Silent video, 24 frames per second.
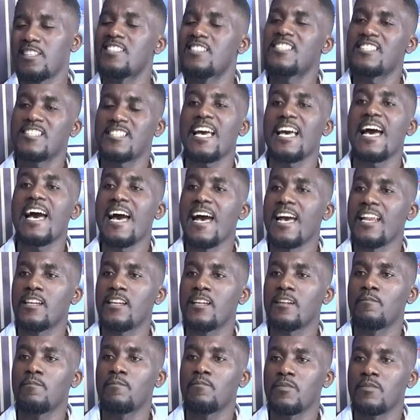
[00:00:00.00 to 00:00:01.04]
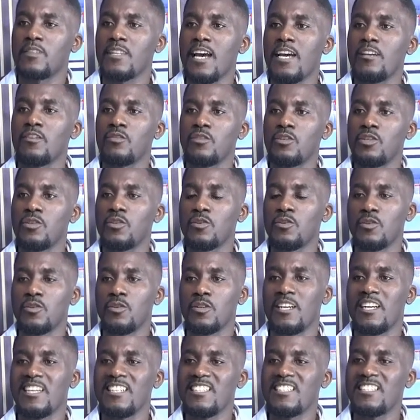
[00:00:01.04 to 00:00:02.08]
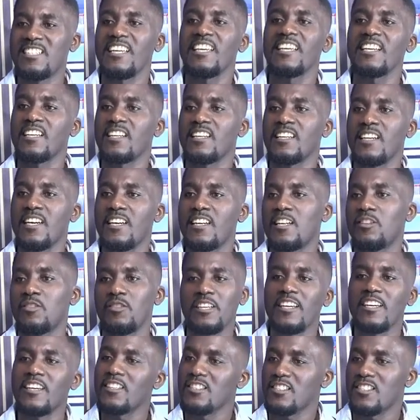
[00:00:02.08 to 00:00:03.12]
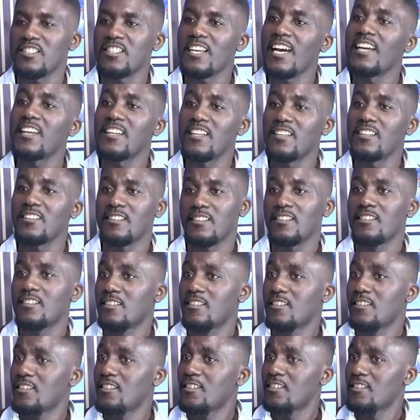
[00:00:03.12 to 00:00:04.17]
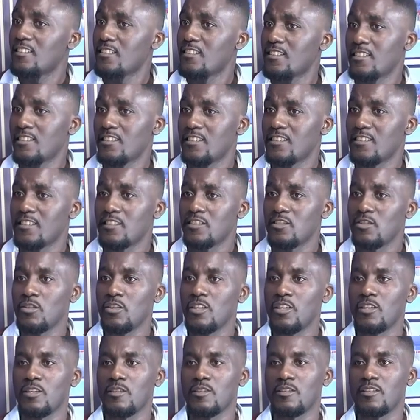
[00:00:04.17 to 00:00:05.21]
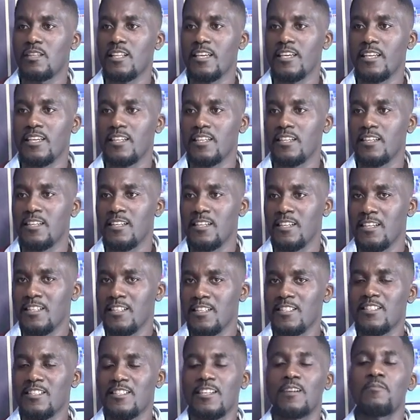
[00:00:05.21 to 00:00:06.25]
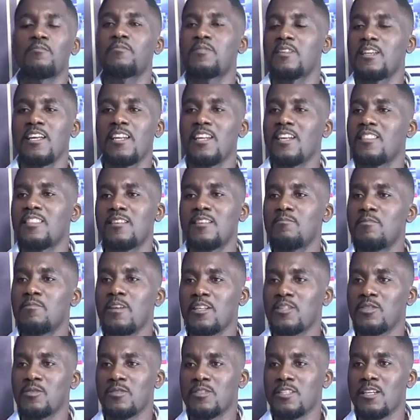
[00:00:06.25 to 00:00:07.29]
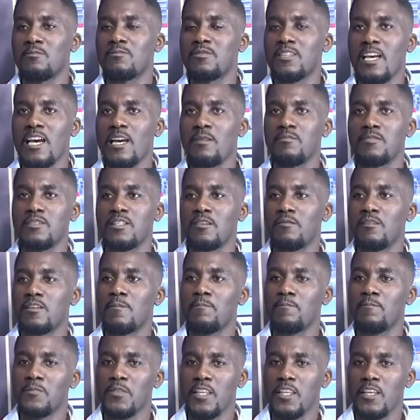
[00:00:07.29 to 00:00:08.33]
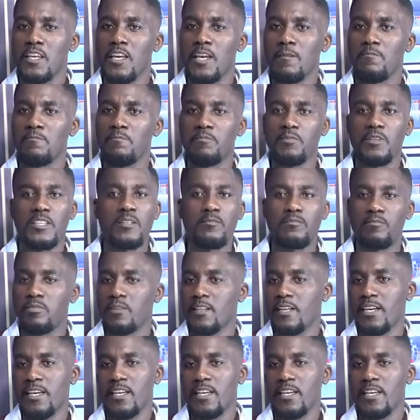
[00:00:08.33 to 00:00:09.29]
it's sad that you hear a ding and then you get excited. You hear like something, anything makes you. Sometimes even a beep,